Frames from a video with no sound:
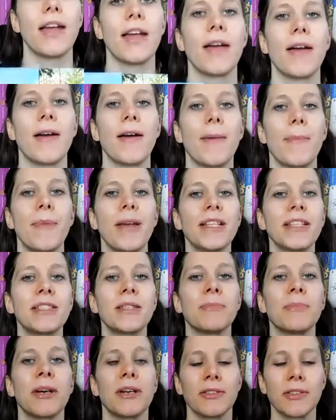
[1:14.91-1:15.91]
Um, it's
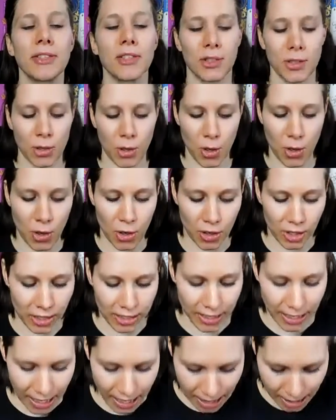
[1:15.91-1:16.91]
about this girl
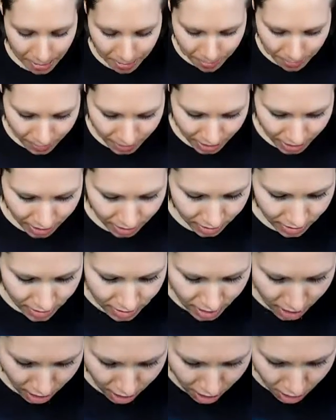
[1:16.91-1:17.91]
named
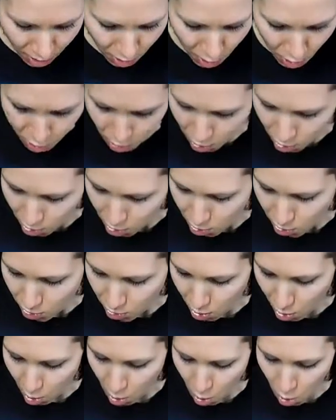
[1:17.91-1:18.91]

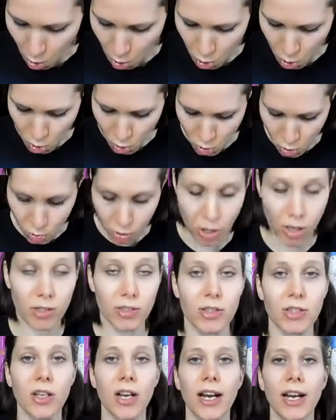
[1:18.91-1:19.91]
Naho who
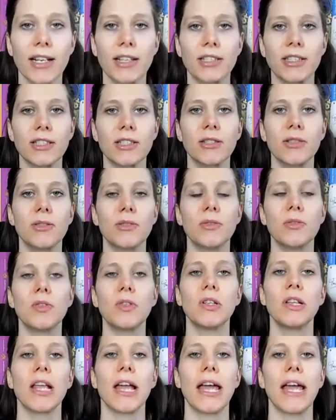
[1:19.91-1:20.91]
goes to high
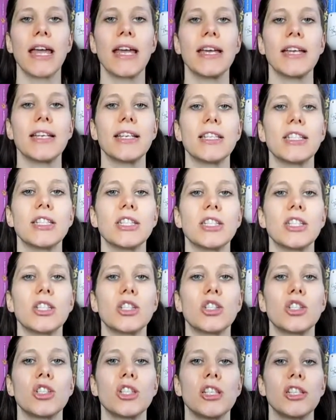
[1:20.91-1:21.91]
school, and
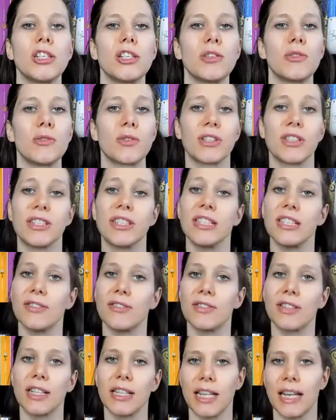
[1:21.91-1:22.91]
she
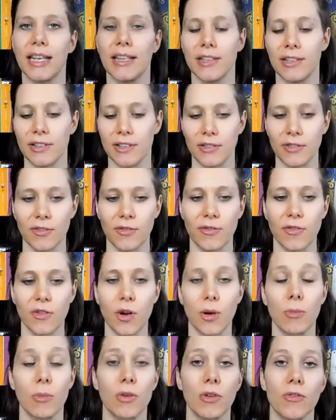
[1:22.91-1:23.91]
receives a letter
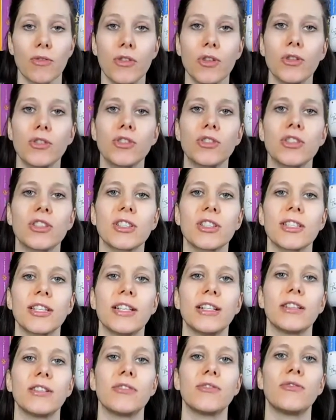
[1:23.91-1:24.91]
from her future
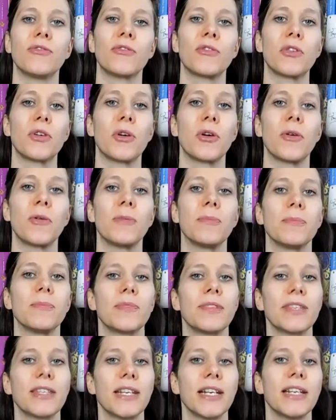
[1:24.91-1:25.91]
self from
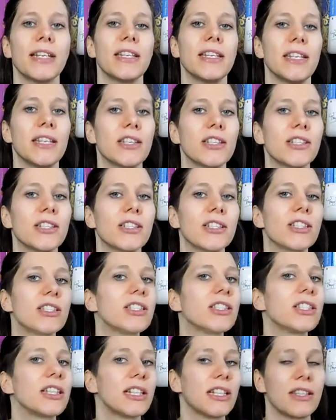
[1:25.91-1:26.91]
ten
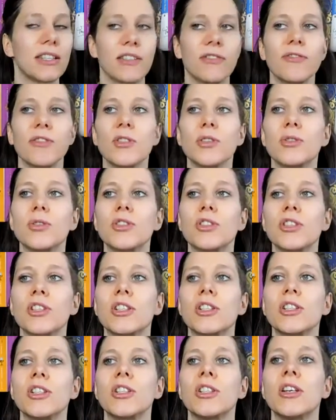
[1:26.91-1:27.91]
years in the
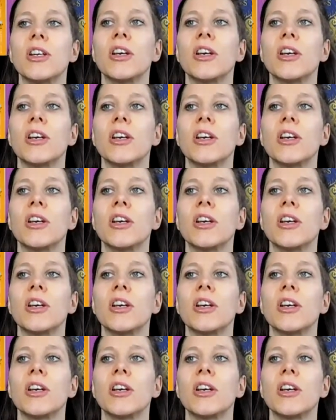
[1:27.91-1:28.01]
future.